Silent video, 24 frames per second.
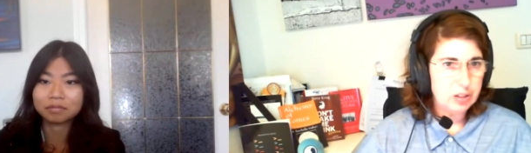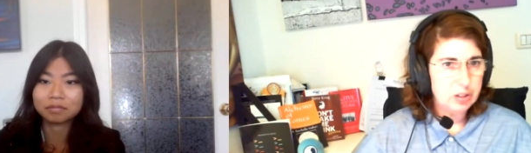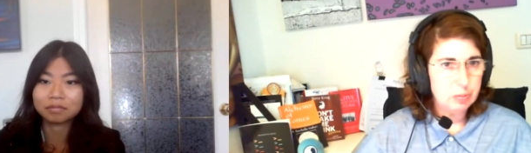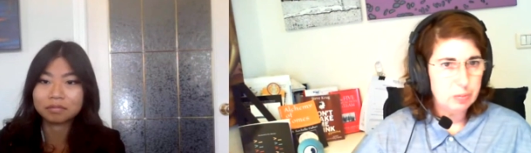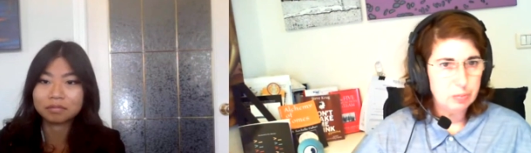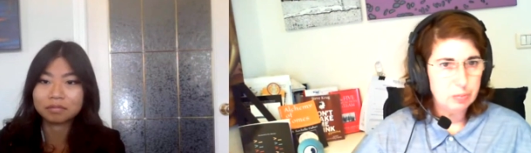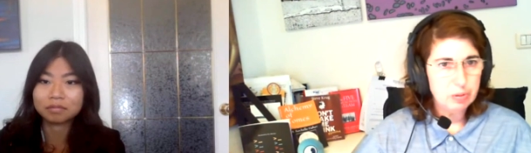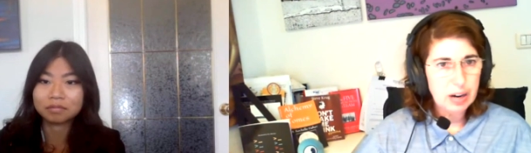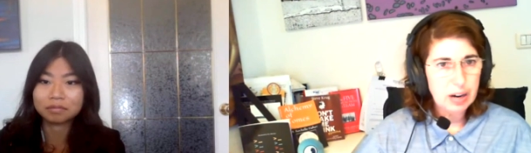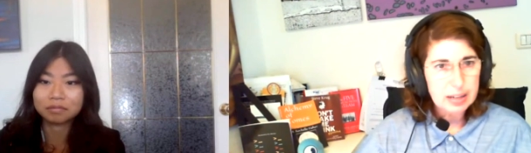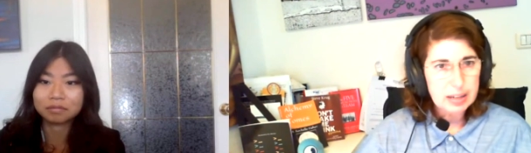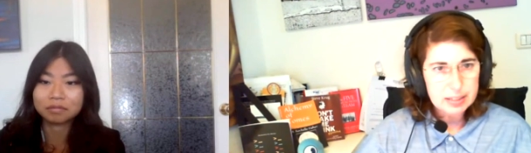
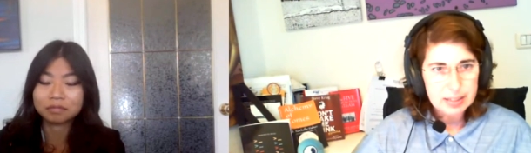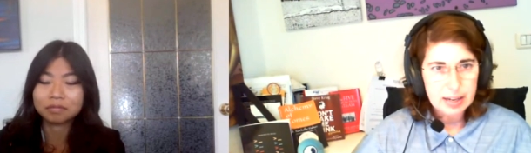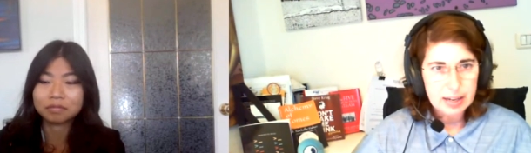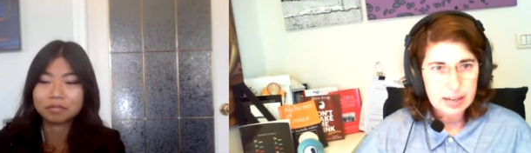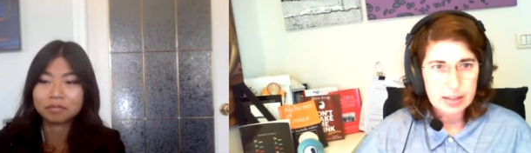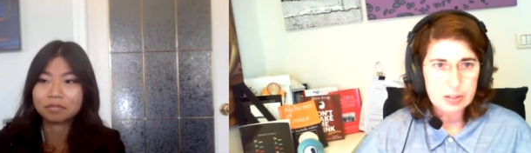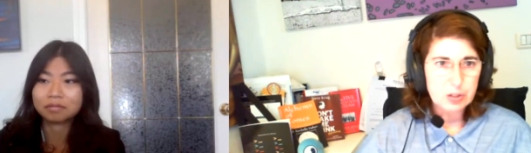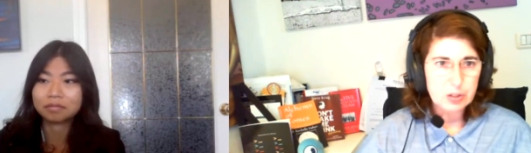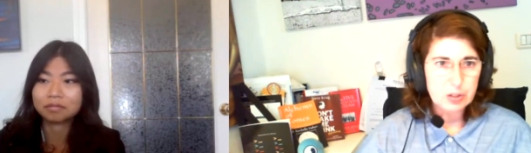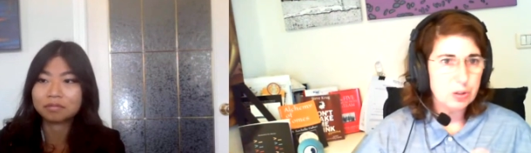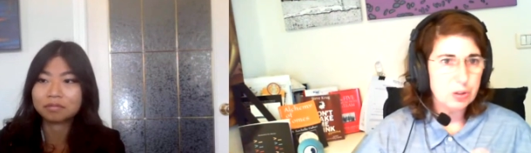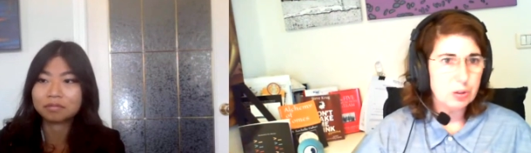Speaker 1: in
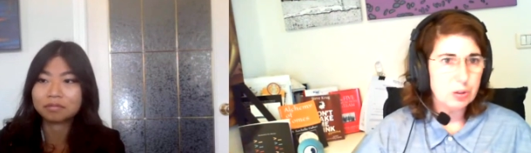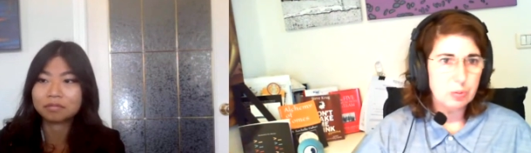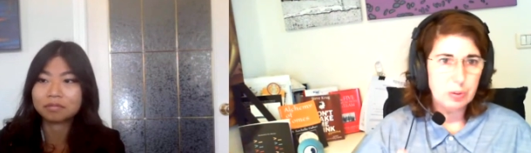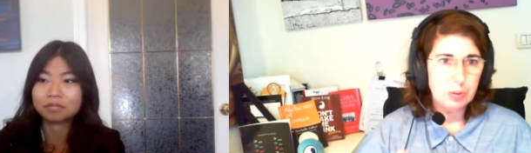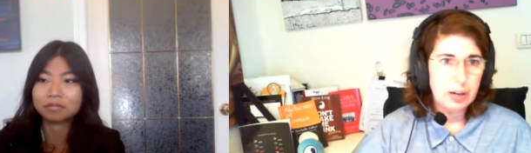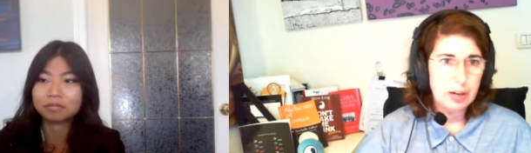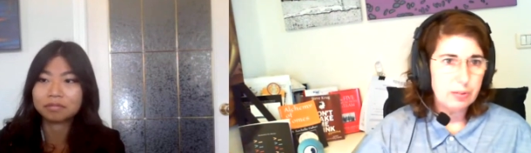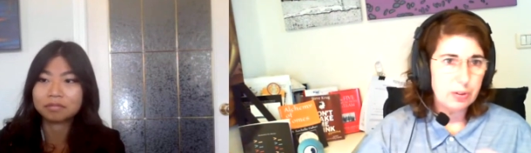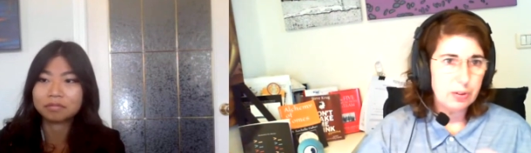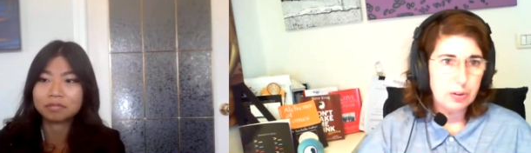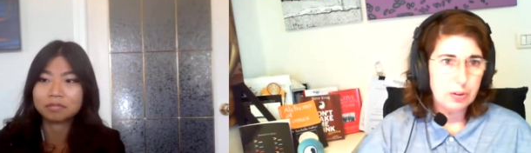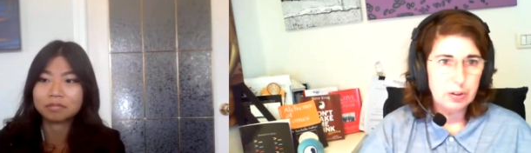process or
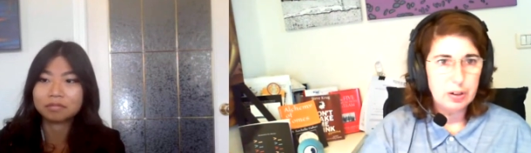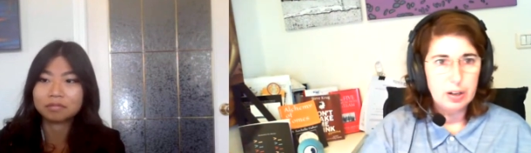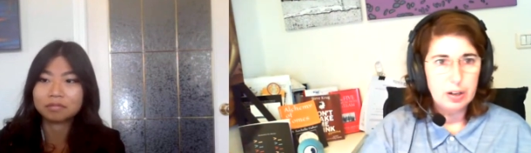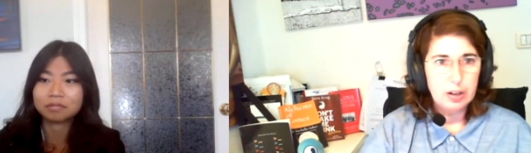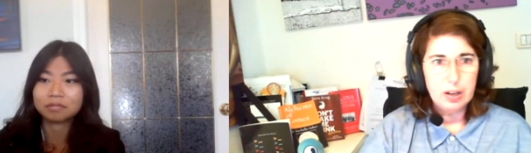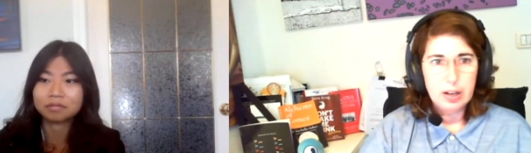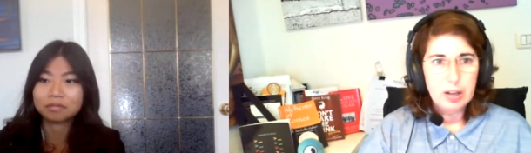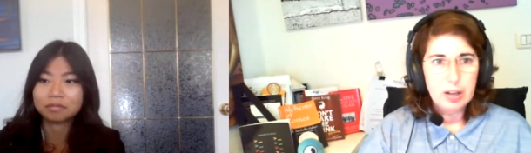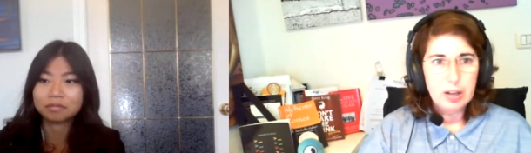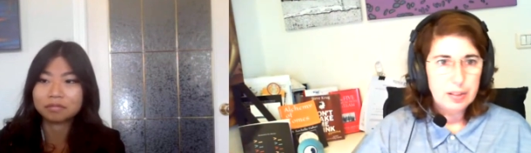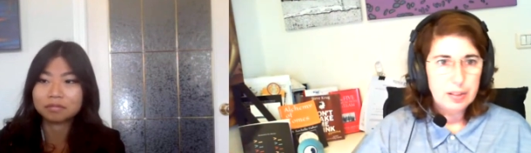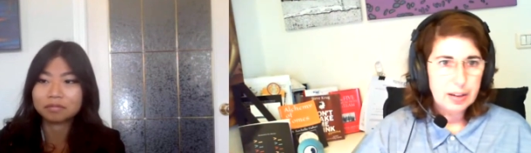whatever
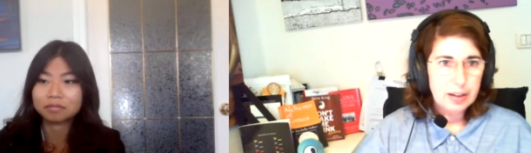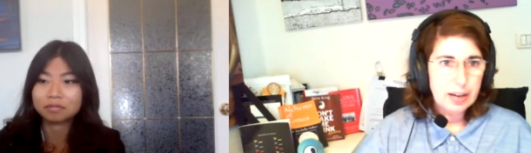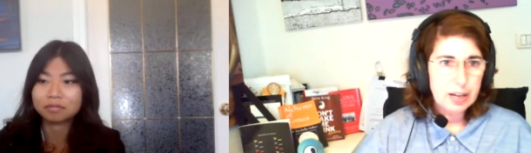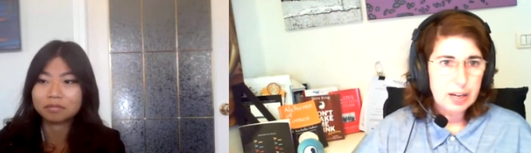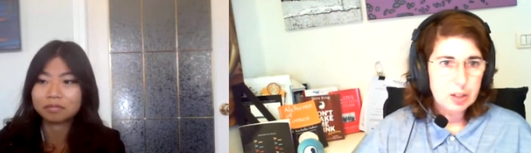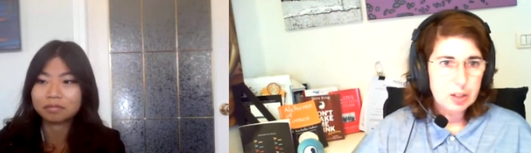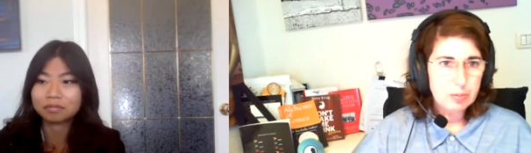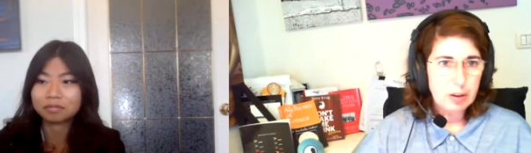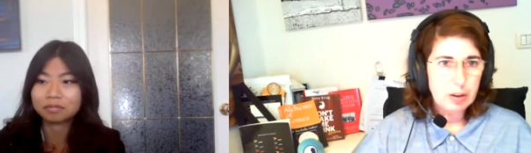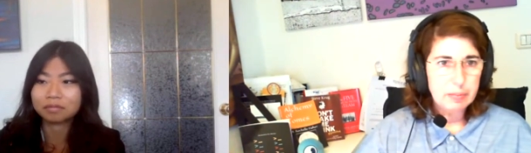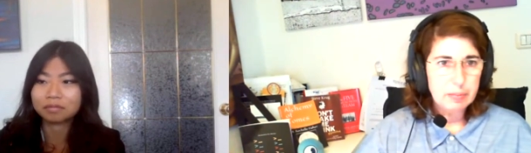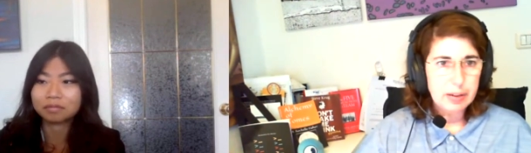the
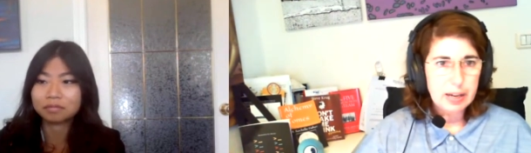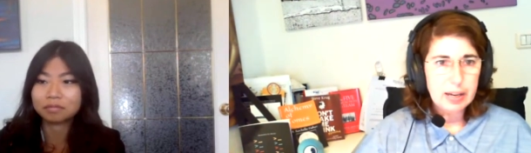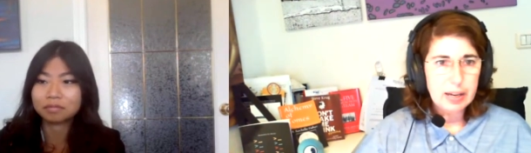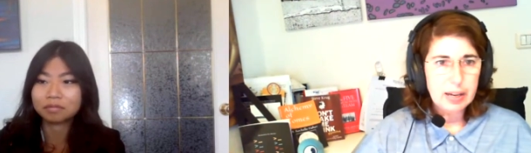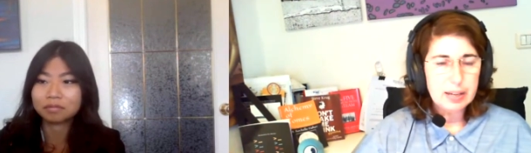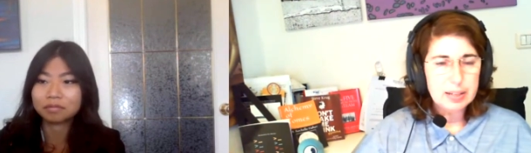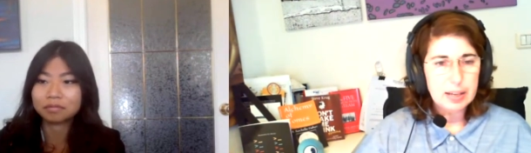case may be.